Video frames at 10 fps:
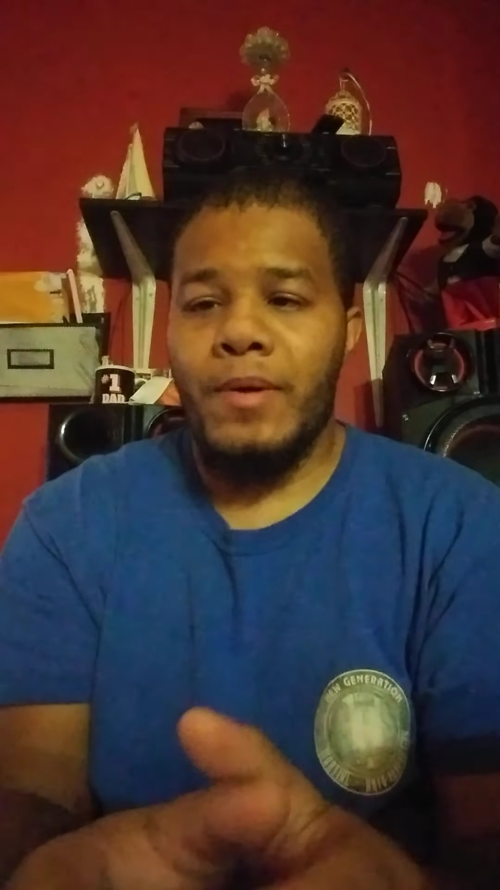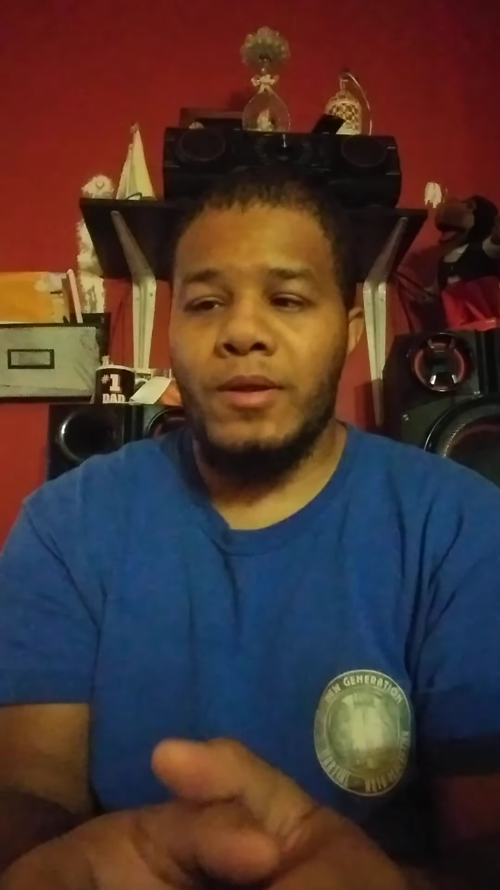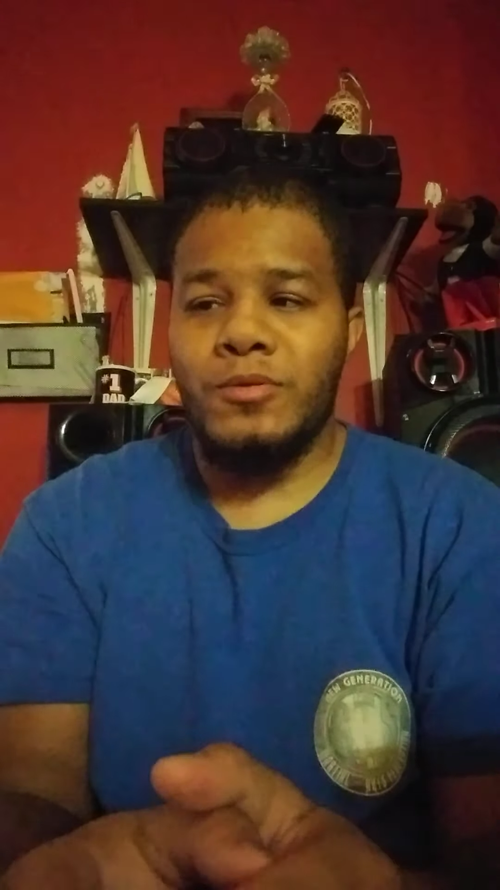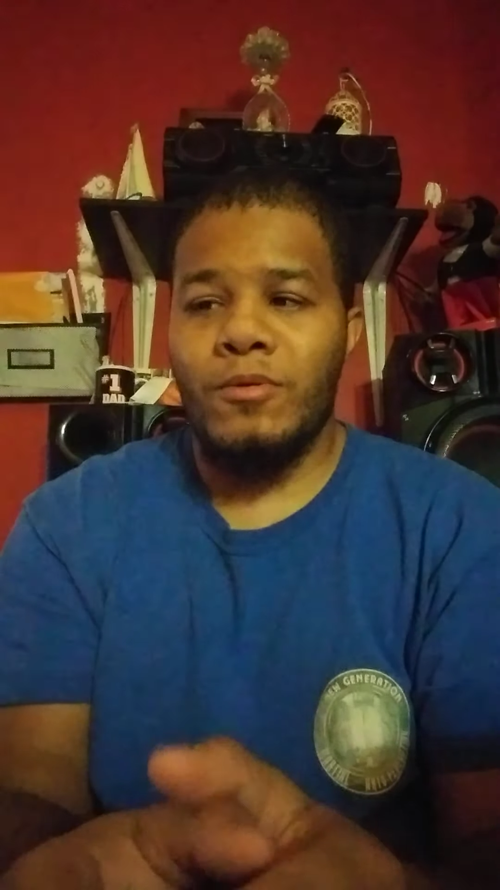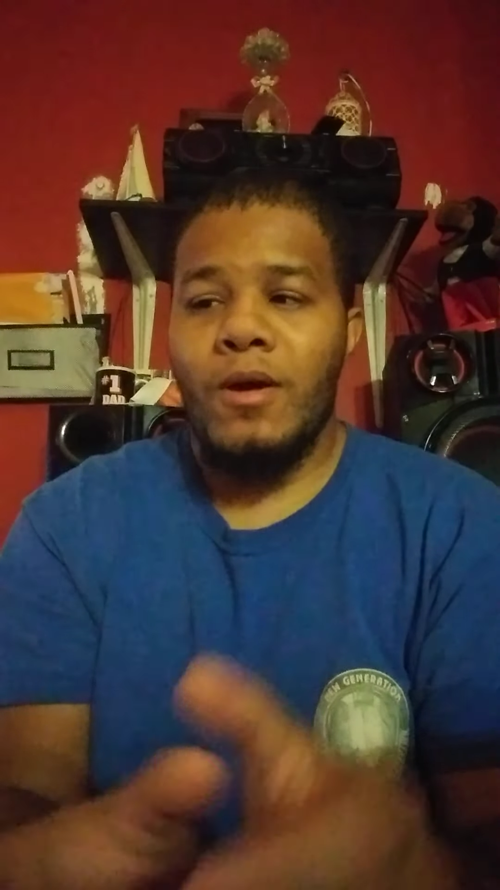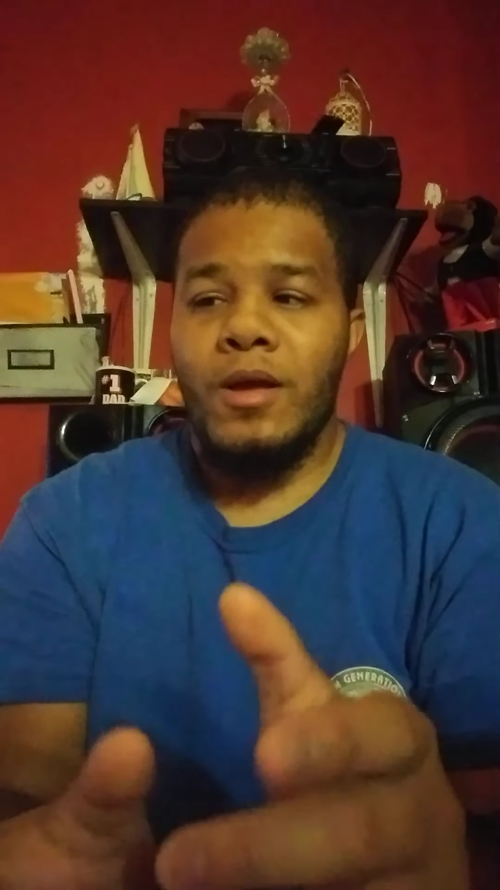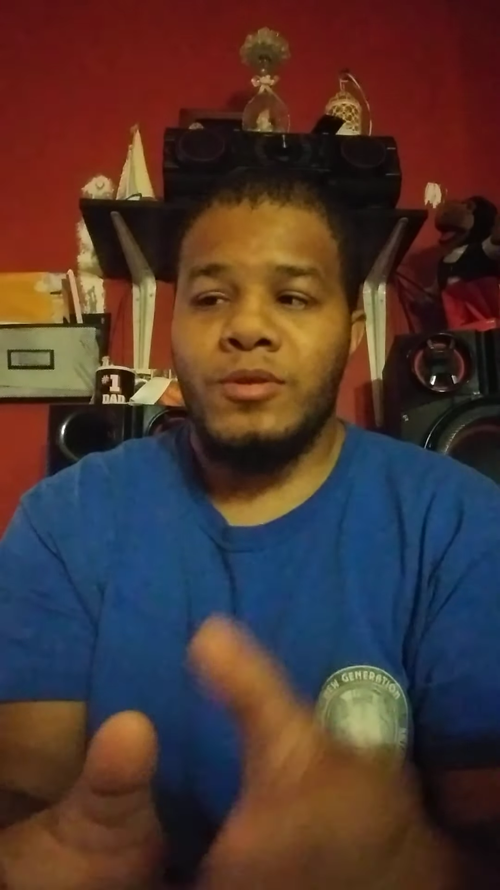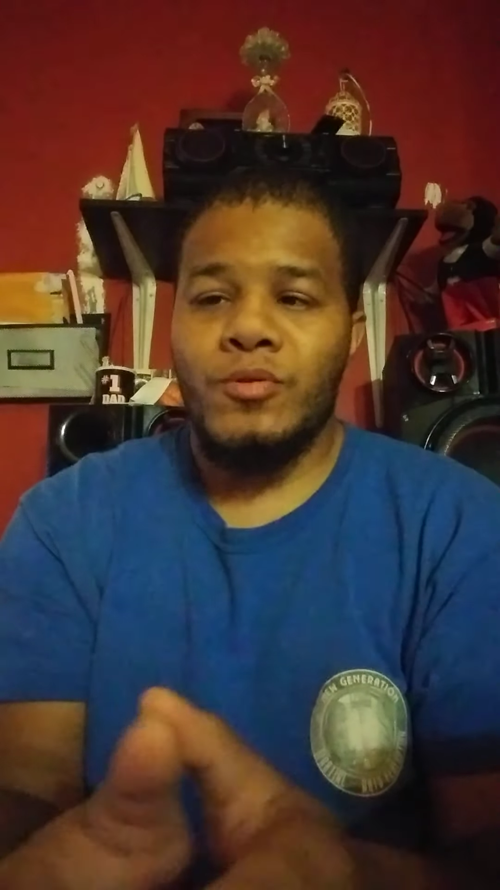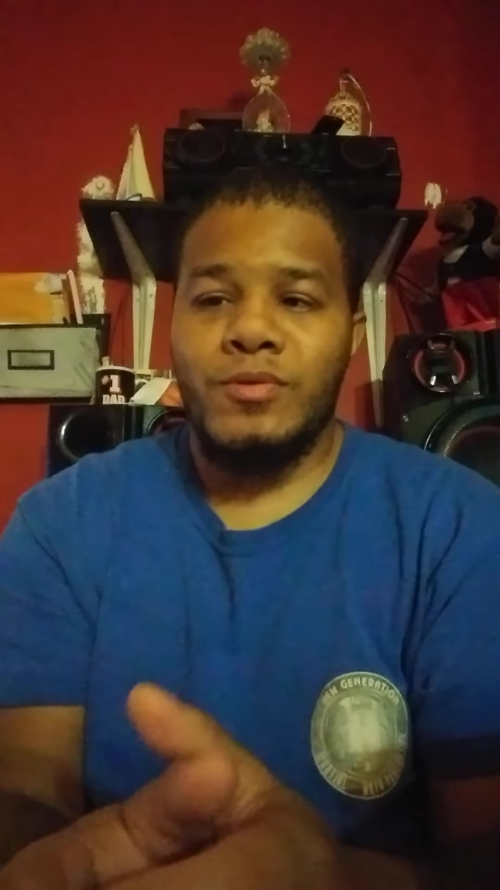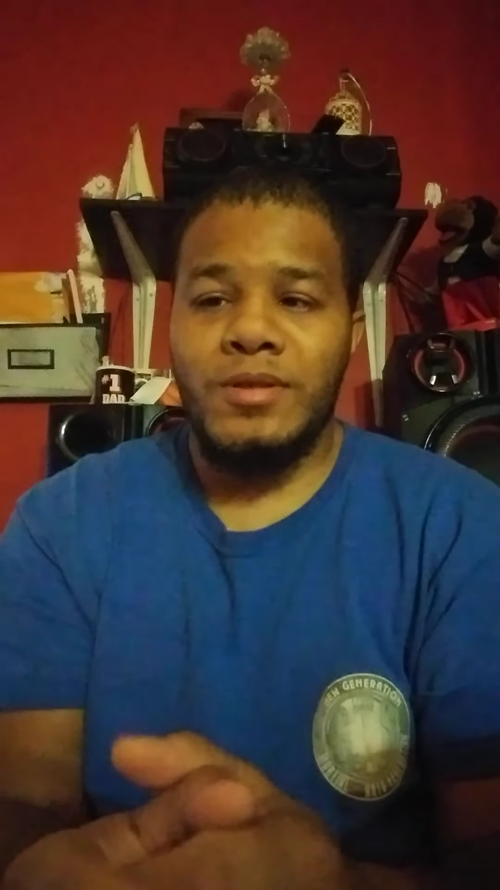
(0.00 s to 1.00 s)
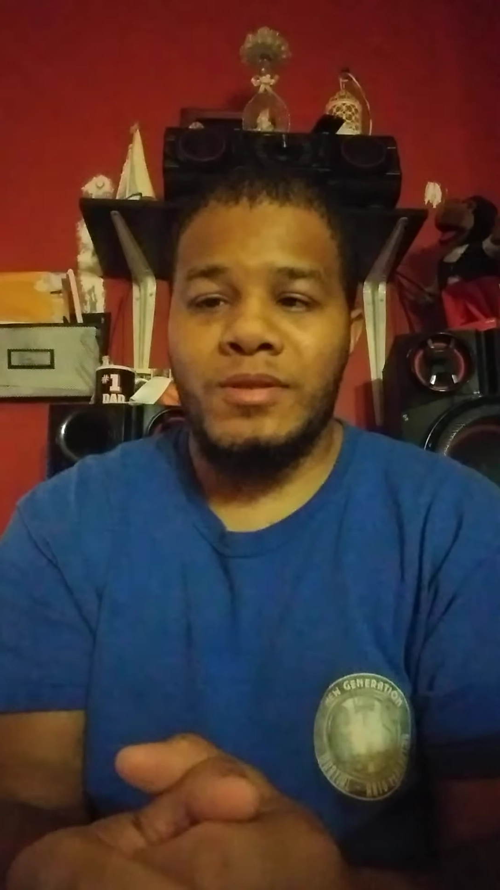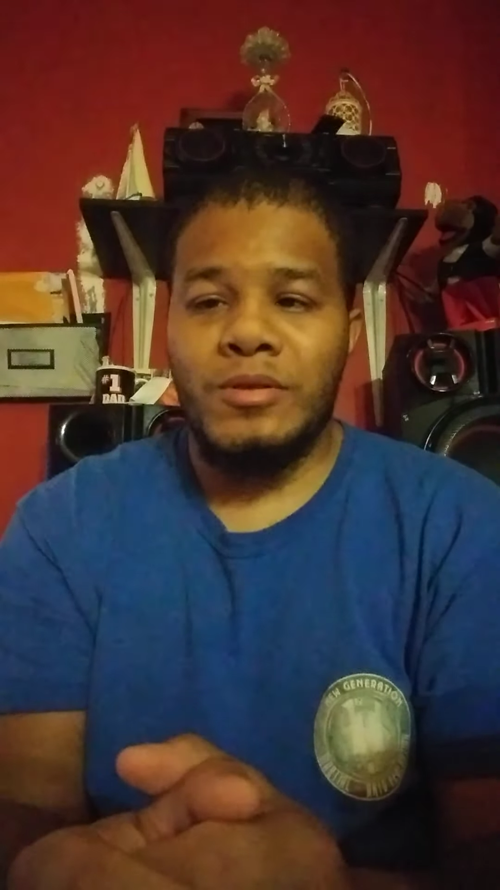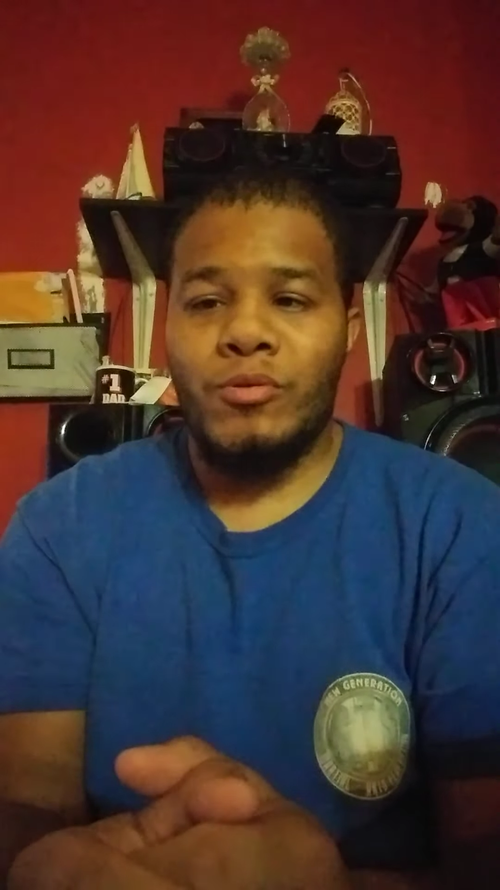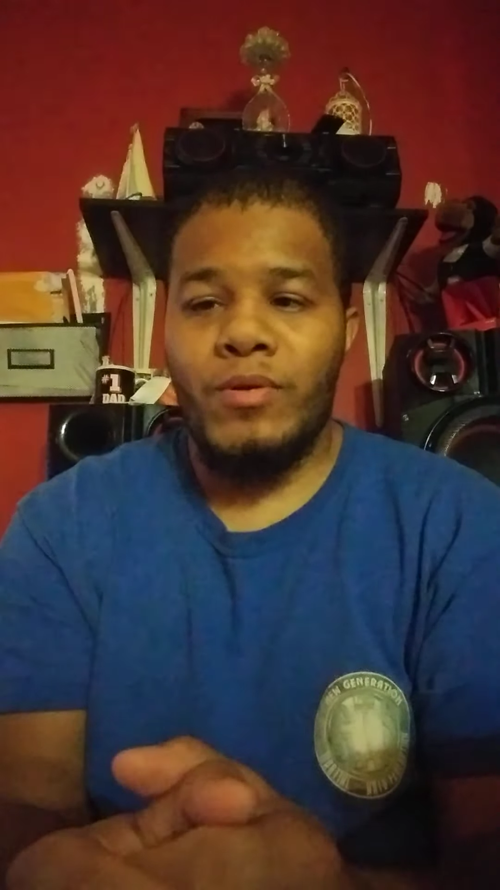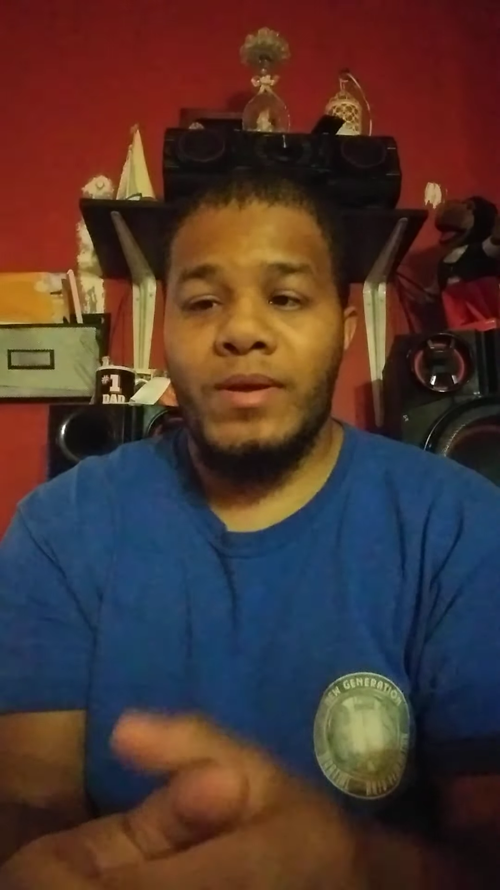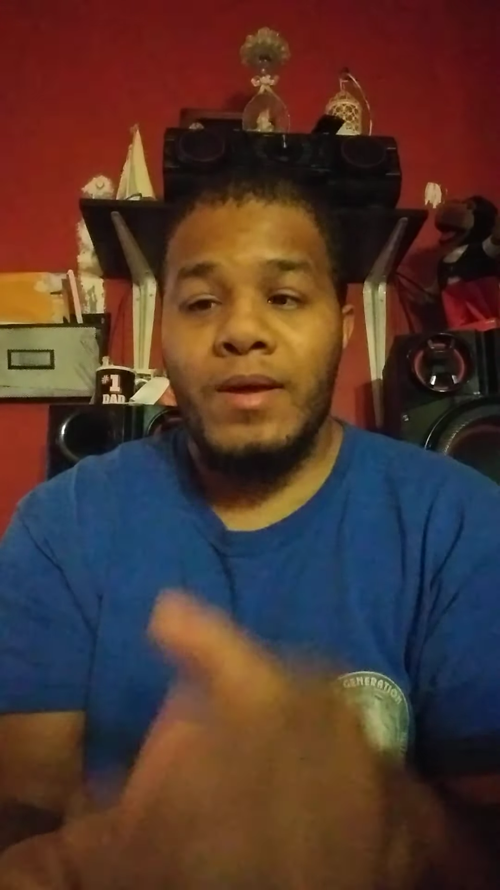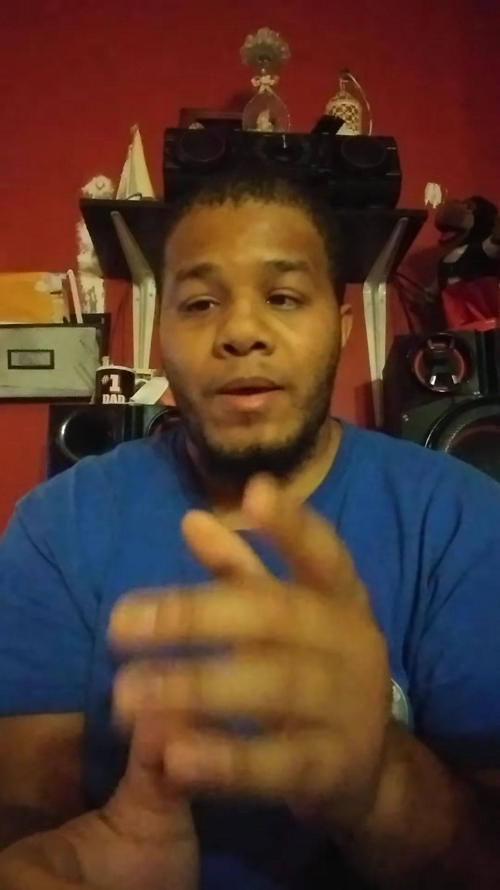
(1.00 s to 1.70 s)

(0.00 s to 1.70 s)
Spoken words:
Bellator 263,